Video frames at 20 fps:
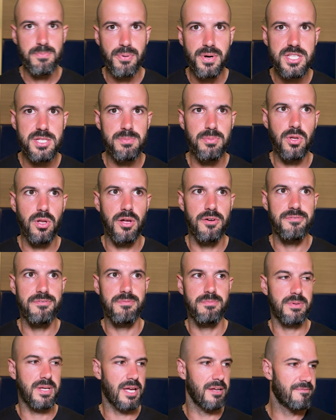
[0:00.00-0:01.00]
there's a principle
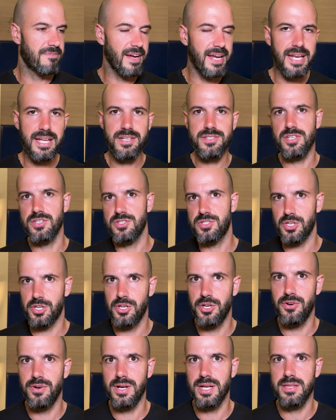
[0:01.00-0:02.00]
of convenience and
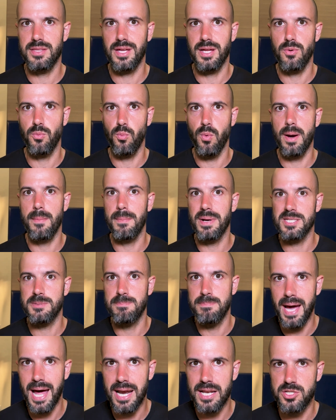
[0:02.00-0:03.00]
security that one
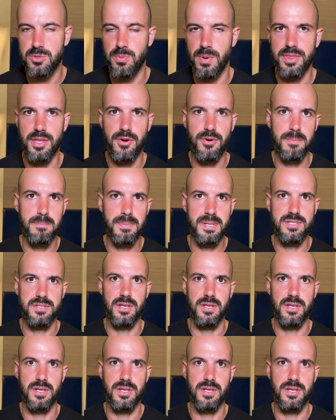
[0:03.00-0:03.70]
must balance when they're in